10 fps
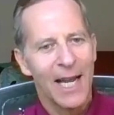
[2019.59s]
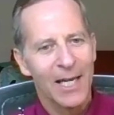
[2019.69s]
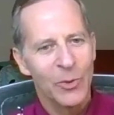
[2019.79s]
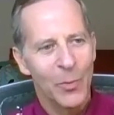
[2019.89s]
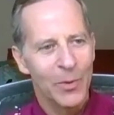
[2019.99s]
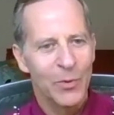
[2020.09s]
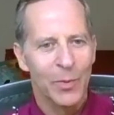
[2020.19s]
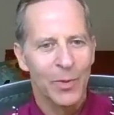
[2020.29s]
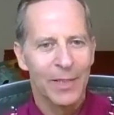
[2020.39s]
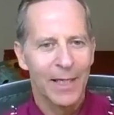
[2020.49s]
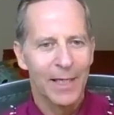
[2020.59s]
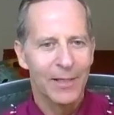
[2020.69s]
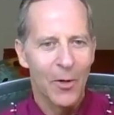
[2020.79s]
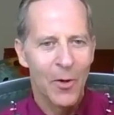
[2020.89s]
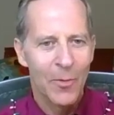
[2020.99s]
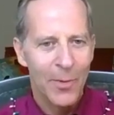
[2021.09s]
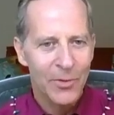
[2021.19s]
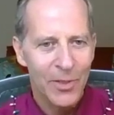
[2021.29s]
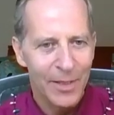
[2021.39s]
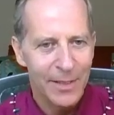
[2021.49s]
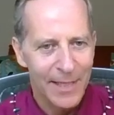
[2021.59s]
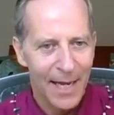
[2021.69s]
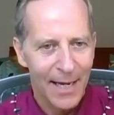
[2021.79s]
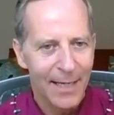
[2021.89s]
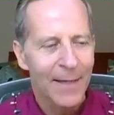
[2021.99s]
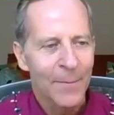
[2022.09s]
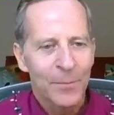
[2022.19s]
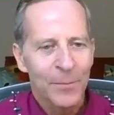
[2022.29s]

experts predicted, almost to the day.